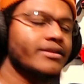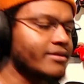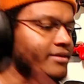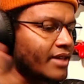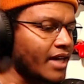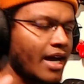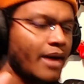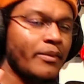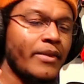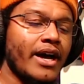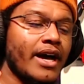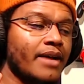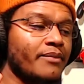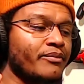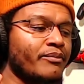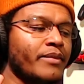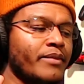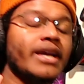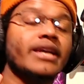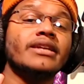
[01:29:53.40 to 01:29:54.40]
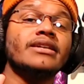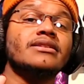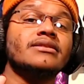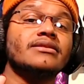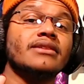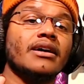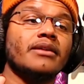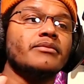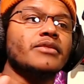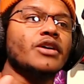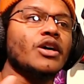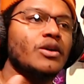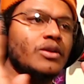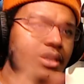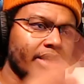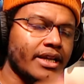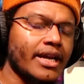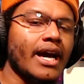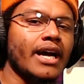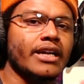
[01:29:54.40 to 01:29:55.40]
I'm not making this up. Go
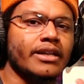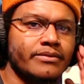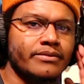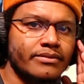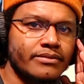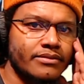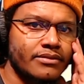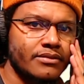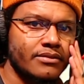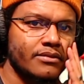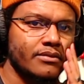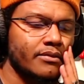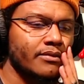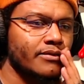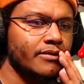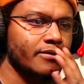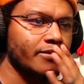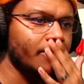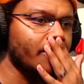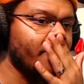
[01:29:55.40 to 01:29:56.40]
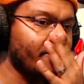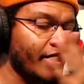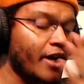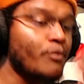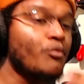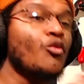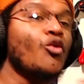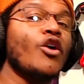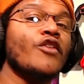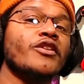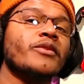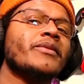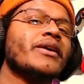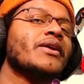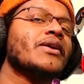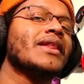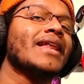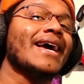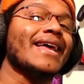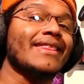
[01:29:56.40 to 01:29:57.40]
look at them. You'll find more of them that are
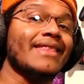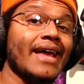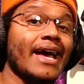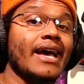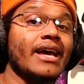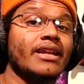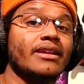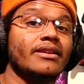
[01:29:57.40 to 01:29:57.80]
like that.